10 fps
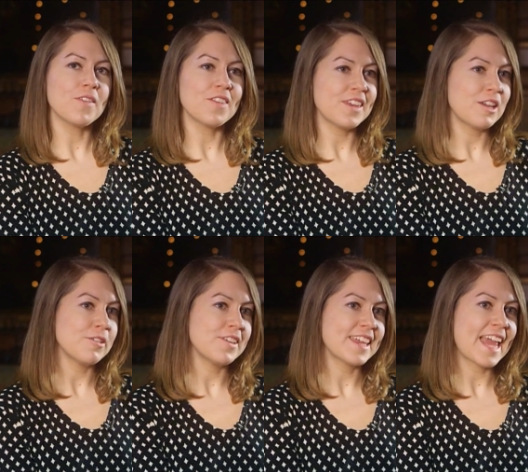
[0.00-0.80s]
of a
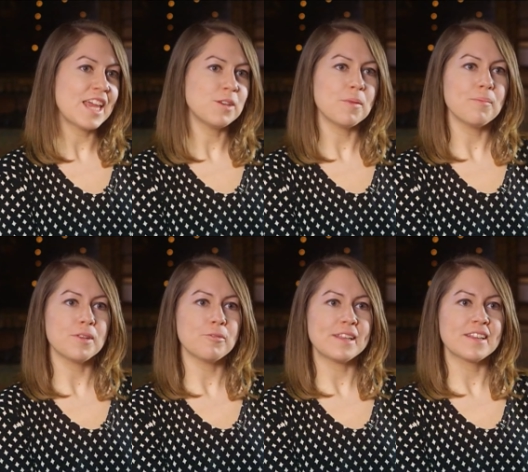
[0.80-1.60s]
secret engagement
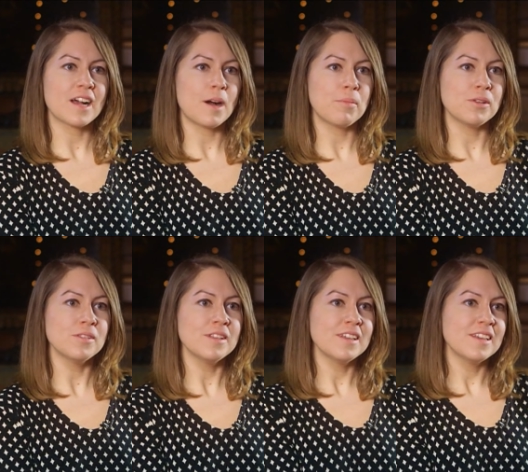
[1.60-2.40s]
between the
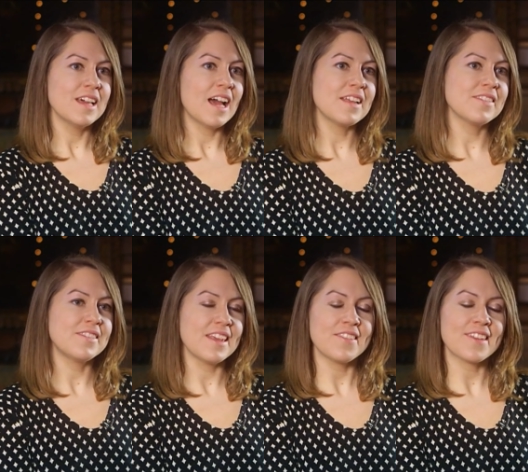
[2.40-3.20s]
couple
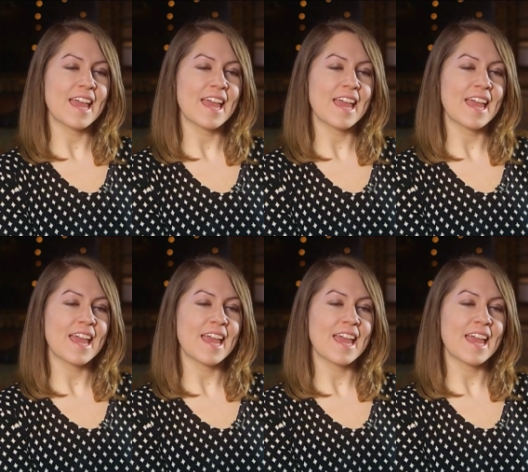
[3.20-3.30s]
this